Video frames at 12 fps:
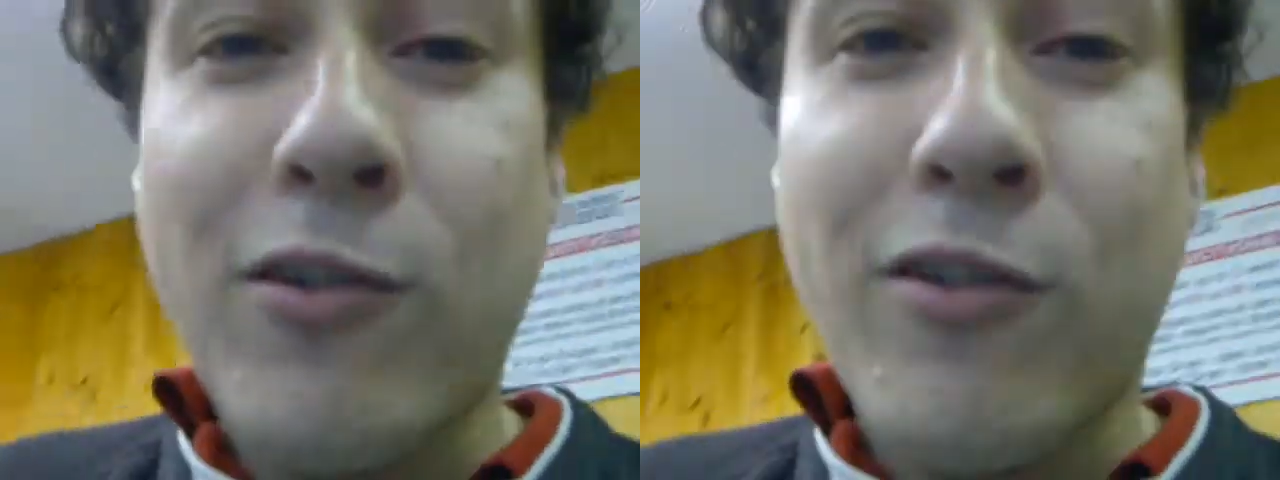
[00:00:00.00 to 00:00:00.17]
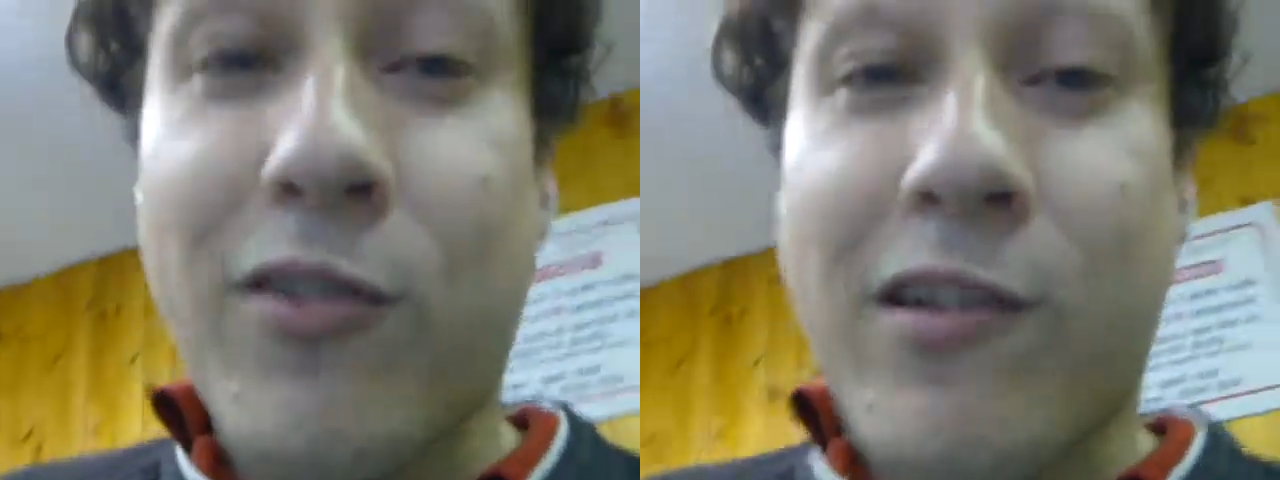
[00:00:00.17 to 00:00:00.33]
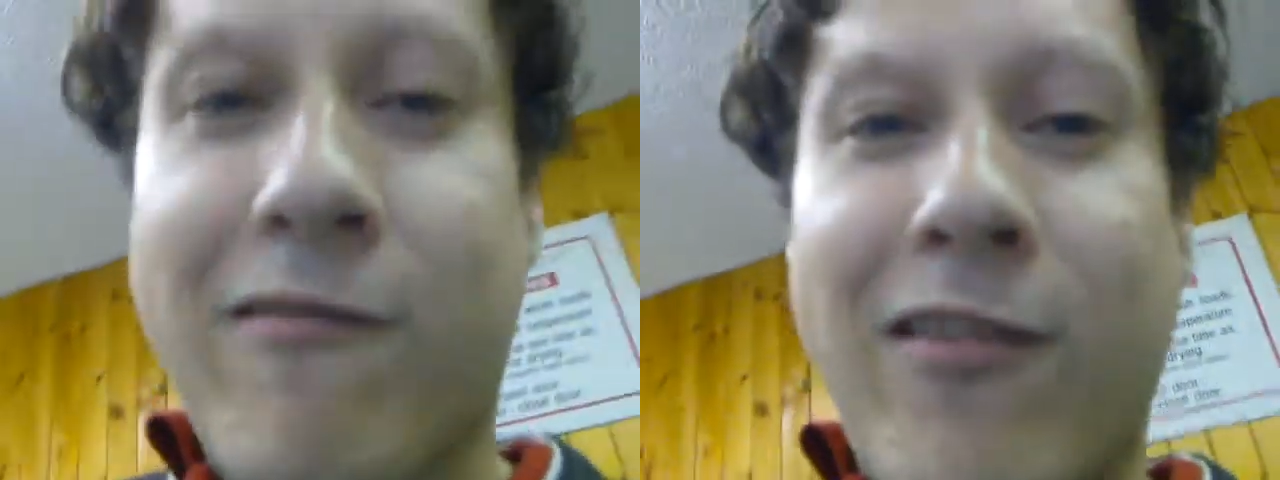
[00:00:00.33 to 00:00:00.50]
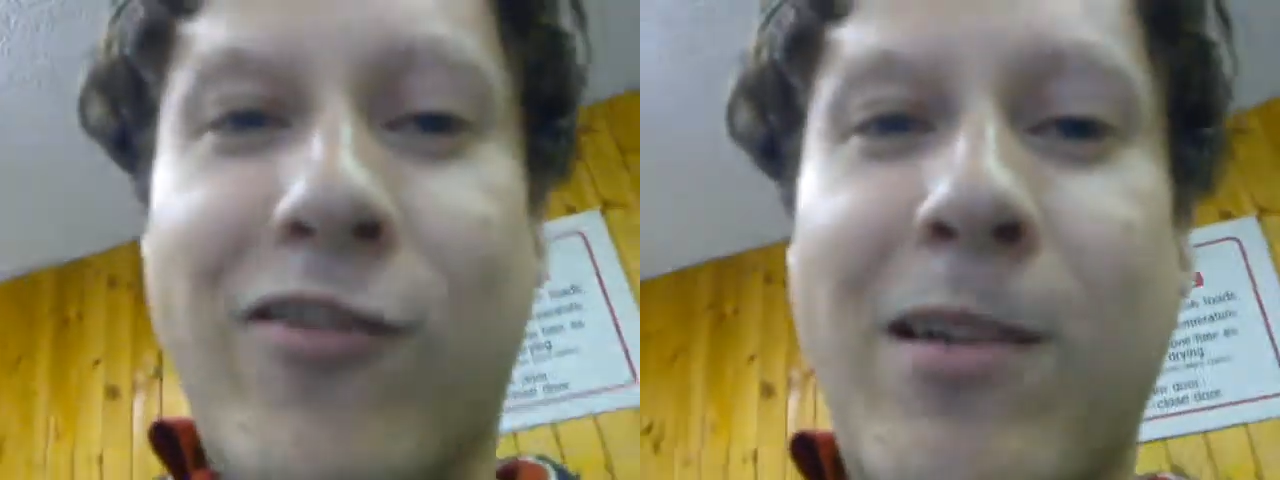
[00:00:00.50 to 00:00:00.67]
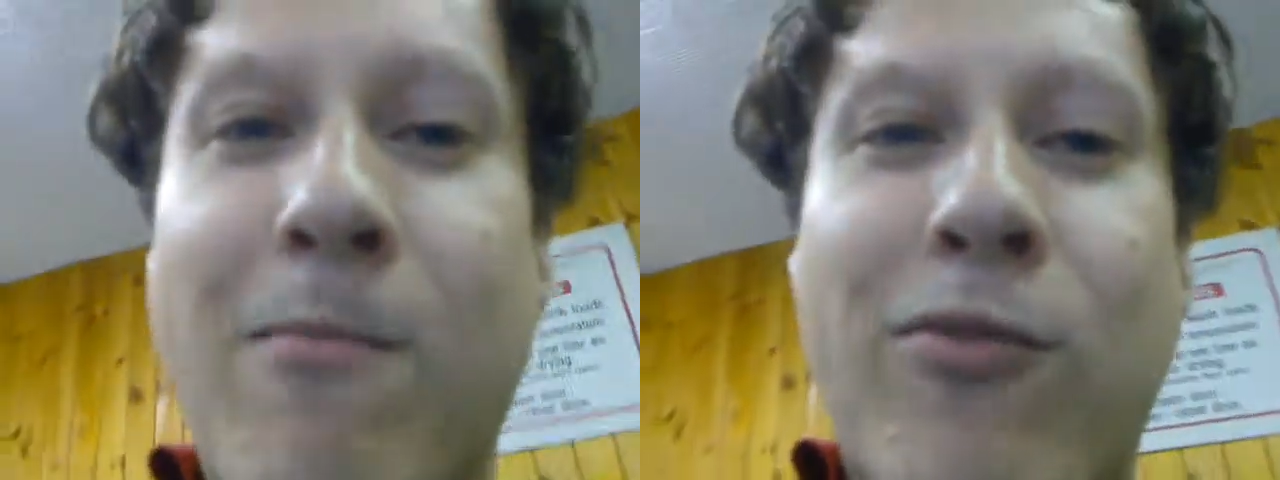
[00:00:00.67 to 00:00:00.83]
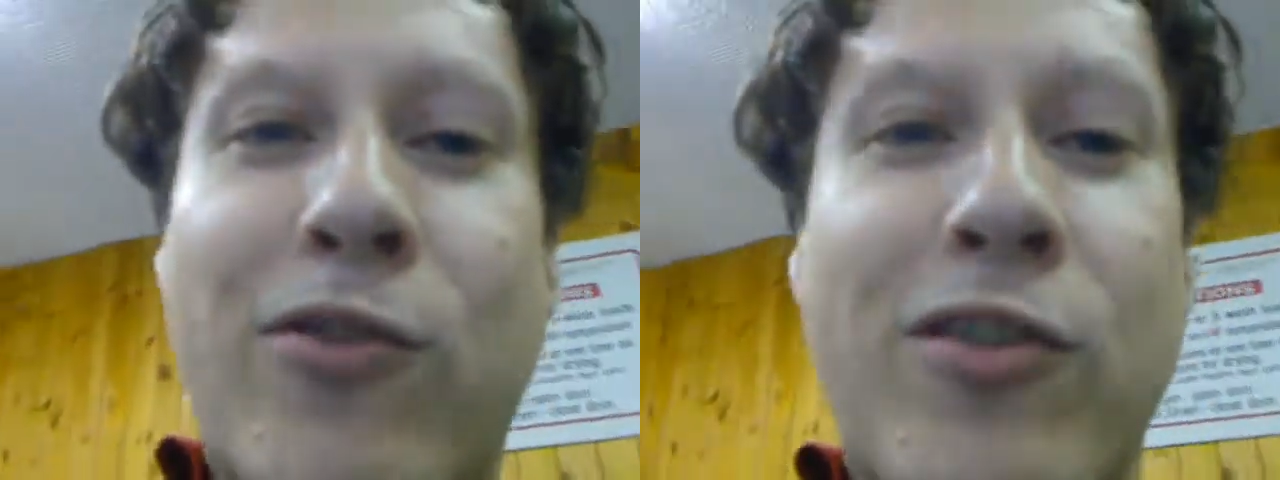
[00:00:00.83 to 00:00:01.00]
it on the correct
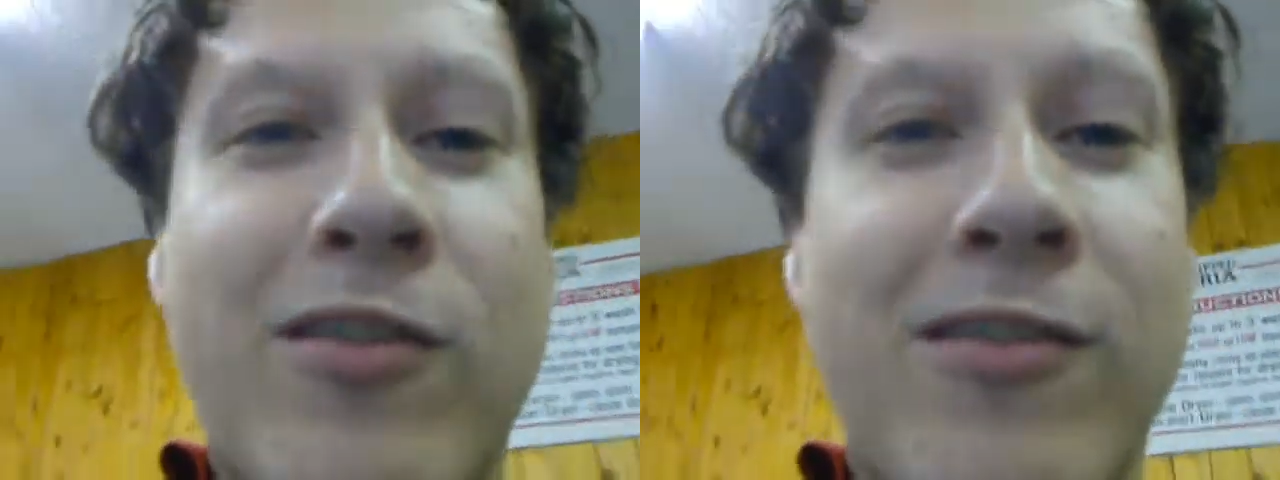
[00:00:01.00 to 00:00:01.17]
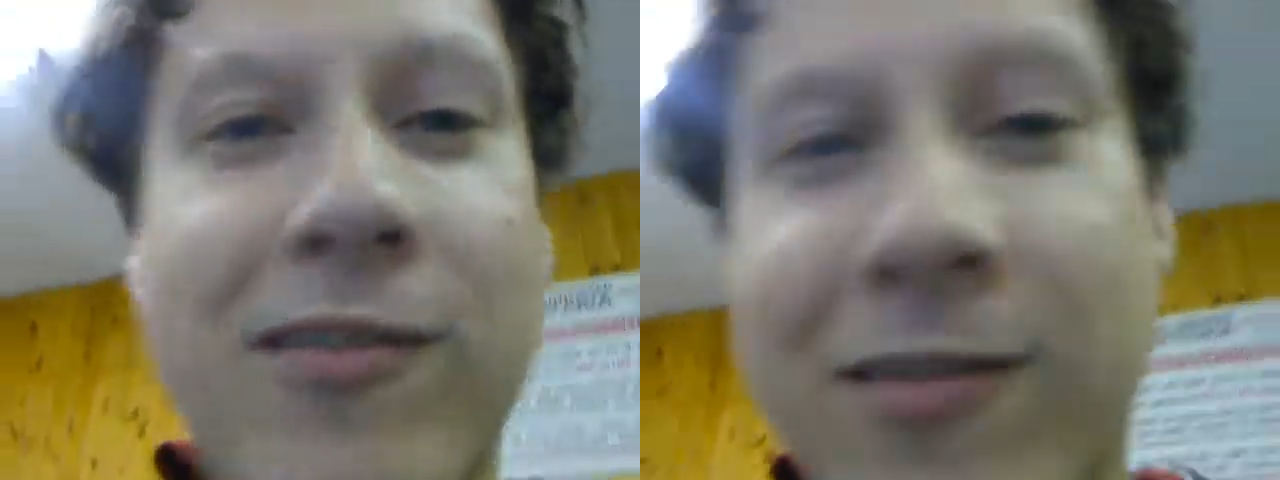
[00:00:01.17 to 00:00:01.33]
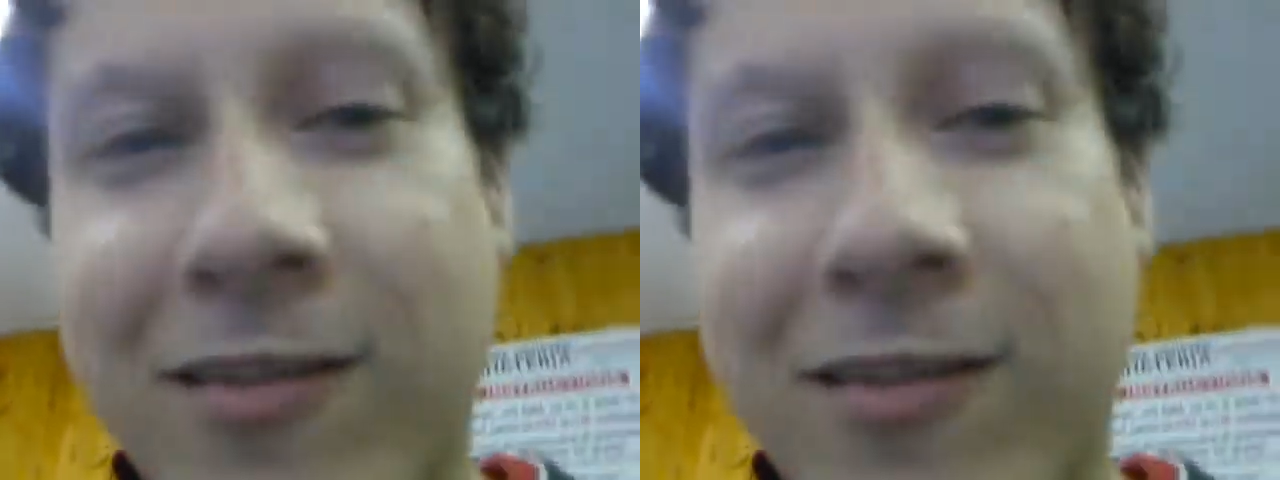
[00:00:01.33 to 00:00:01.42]
temperature,